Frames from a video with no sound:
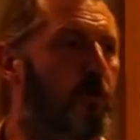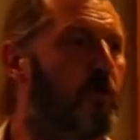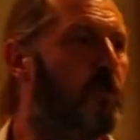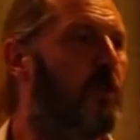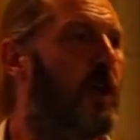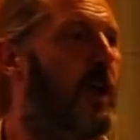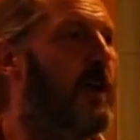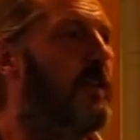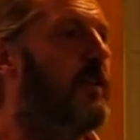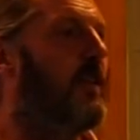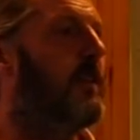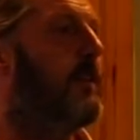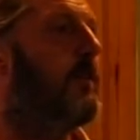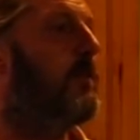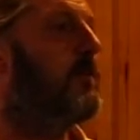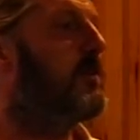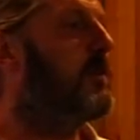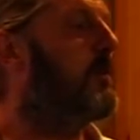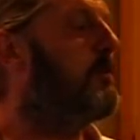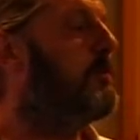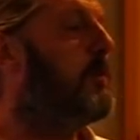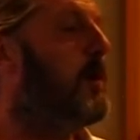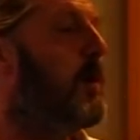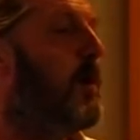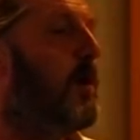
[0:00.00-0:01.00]
say that there was
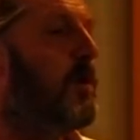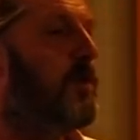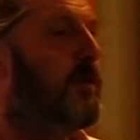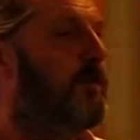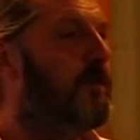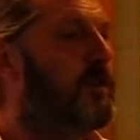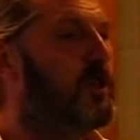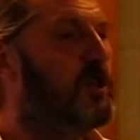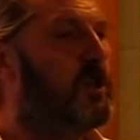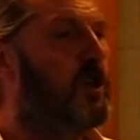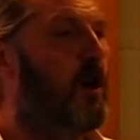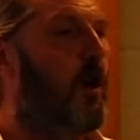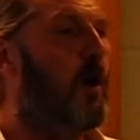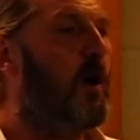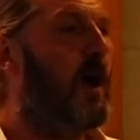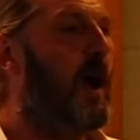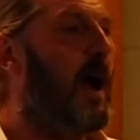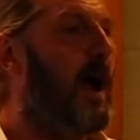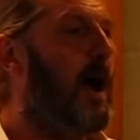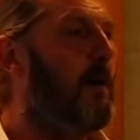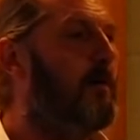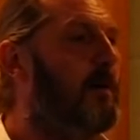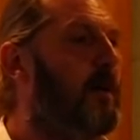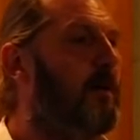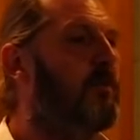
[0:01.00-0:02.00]
a birth of a shock
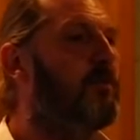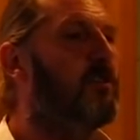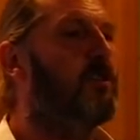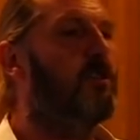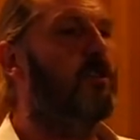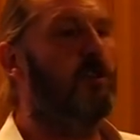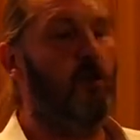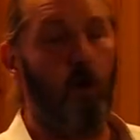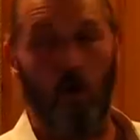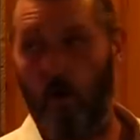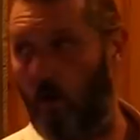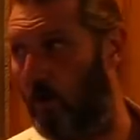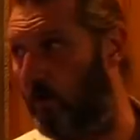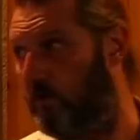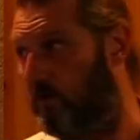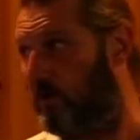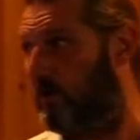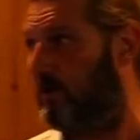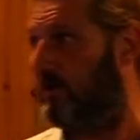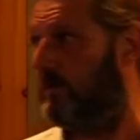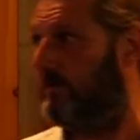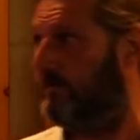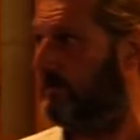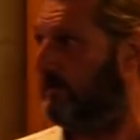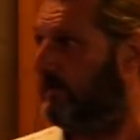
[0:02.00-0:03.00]
army of
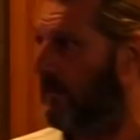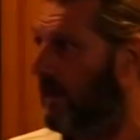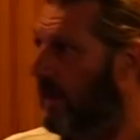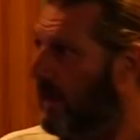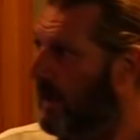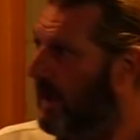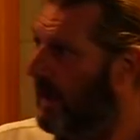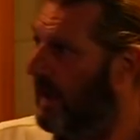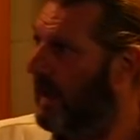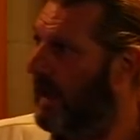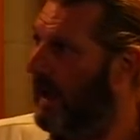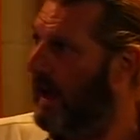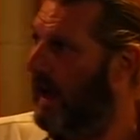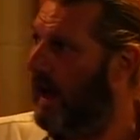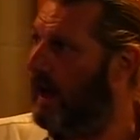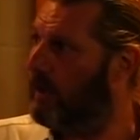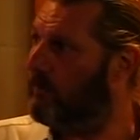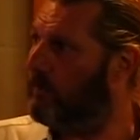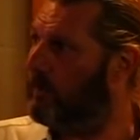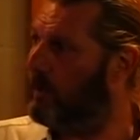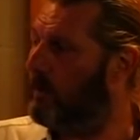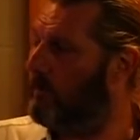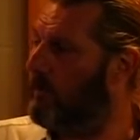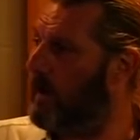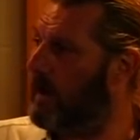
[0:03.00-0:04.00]
sorts. As
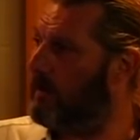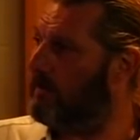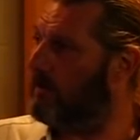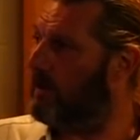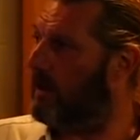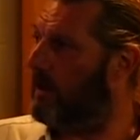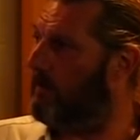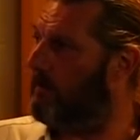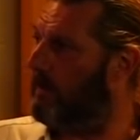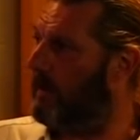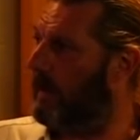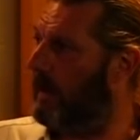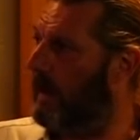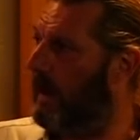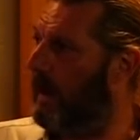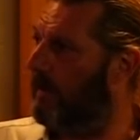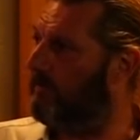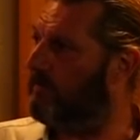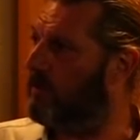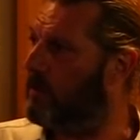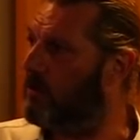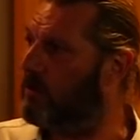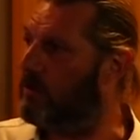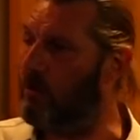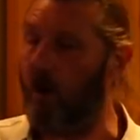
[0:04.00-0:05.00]
with the rest of the
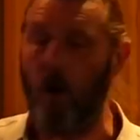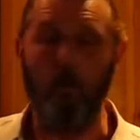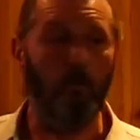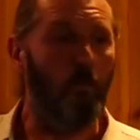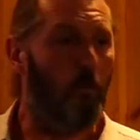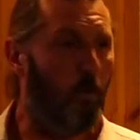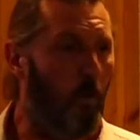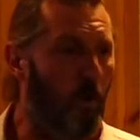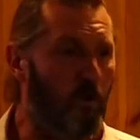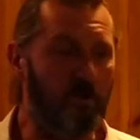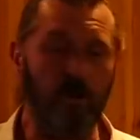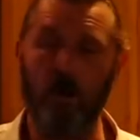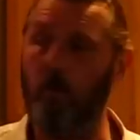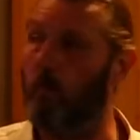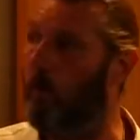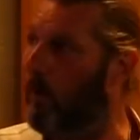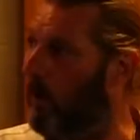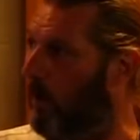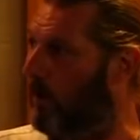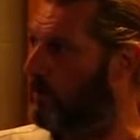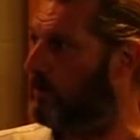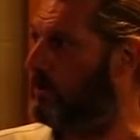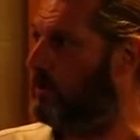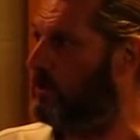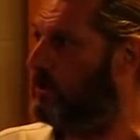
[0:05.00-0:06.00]
BF, the Somme was a
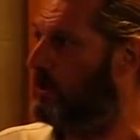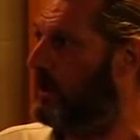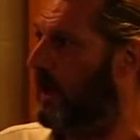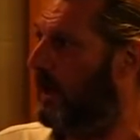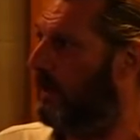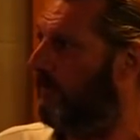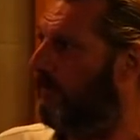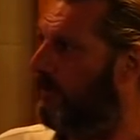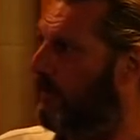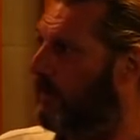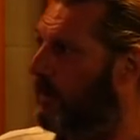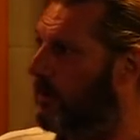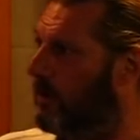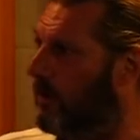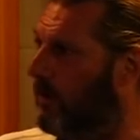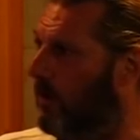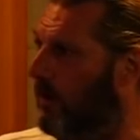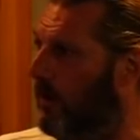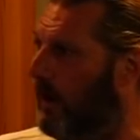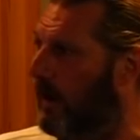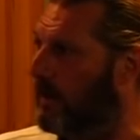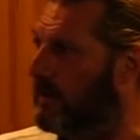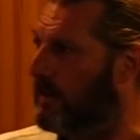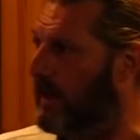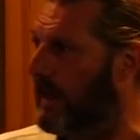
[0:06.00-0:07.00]
watershed for the
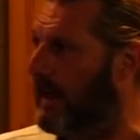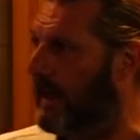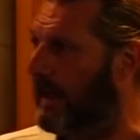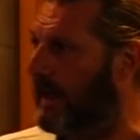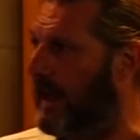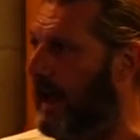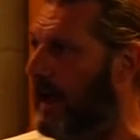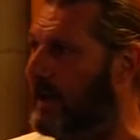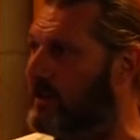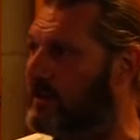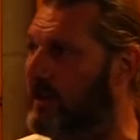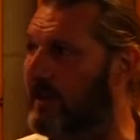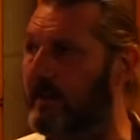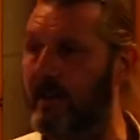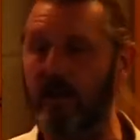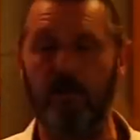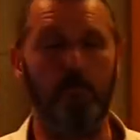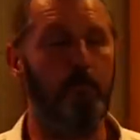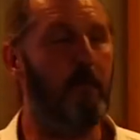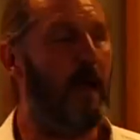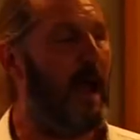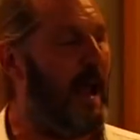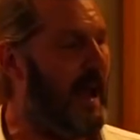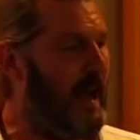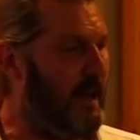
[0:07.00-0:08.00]
Corps as they engaged in this
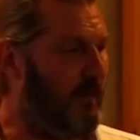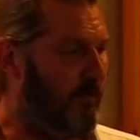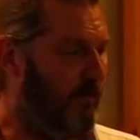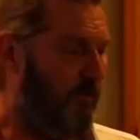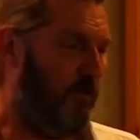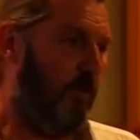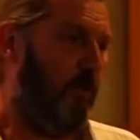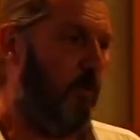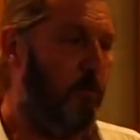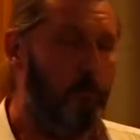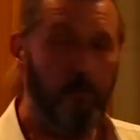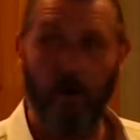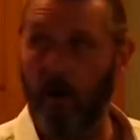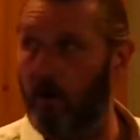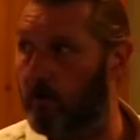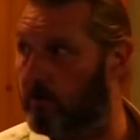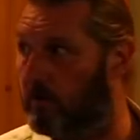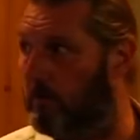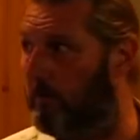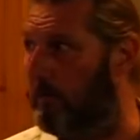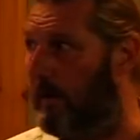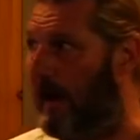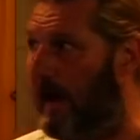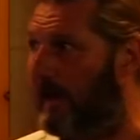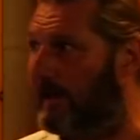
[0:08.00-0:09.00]
painful
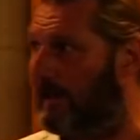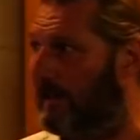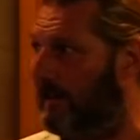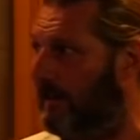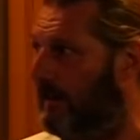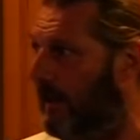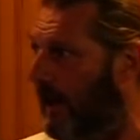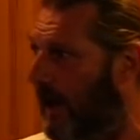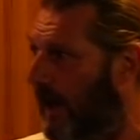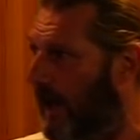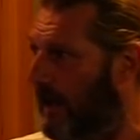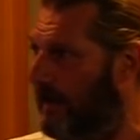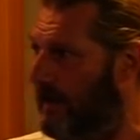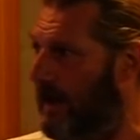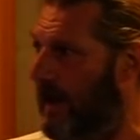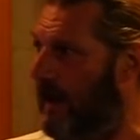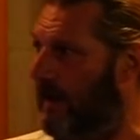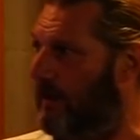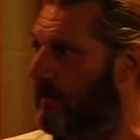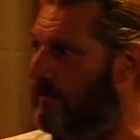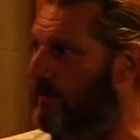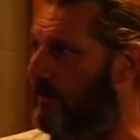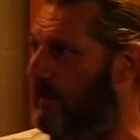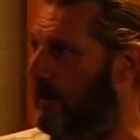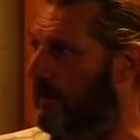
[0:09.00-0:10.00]
post-battle
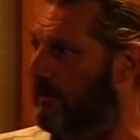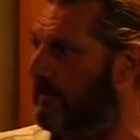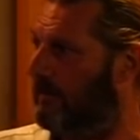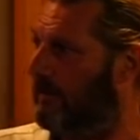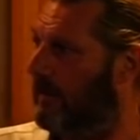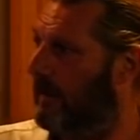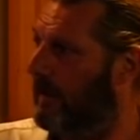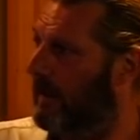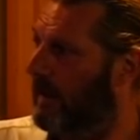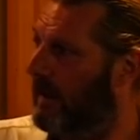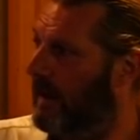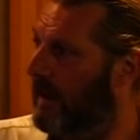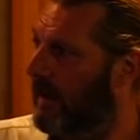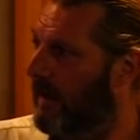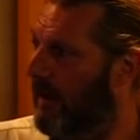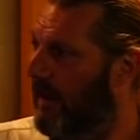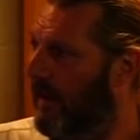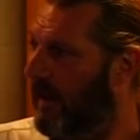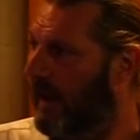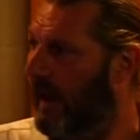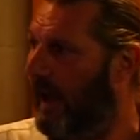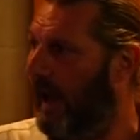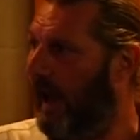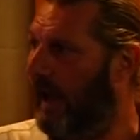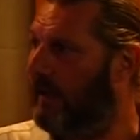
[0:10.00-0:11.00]
analysis.
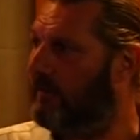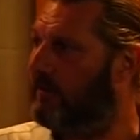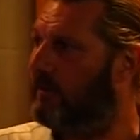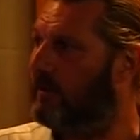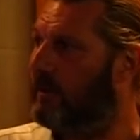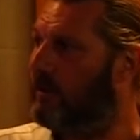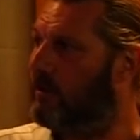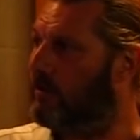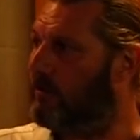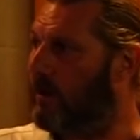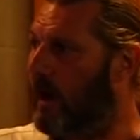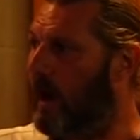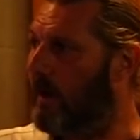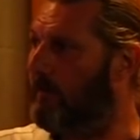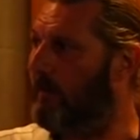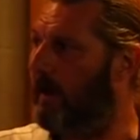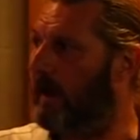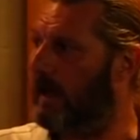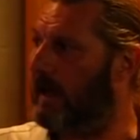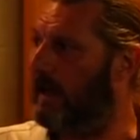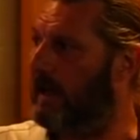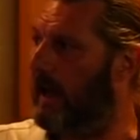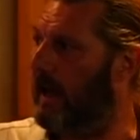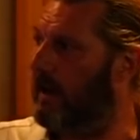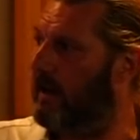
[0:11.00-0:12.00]
It's described by
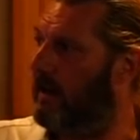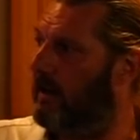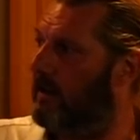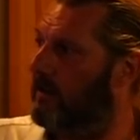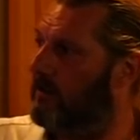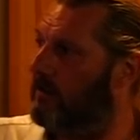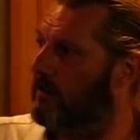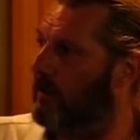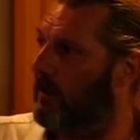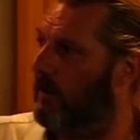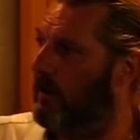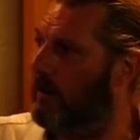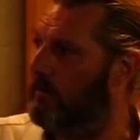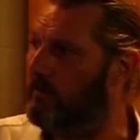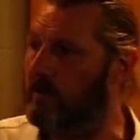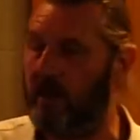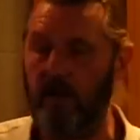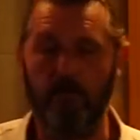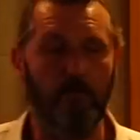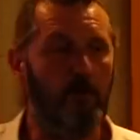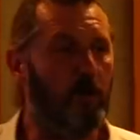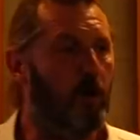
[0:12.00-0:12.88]
Canadian historian Tim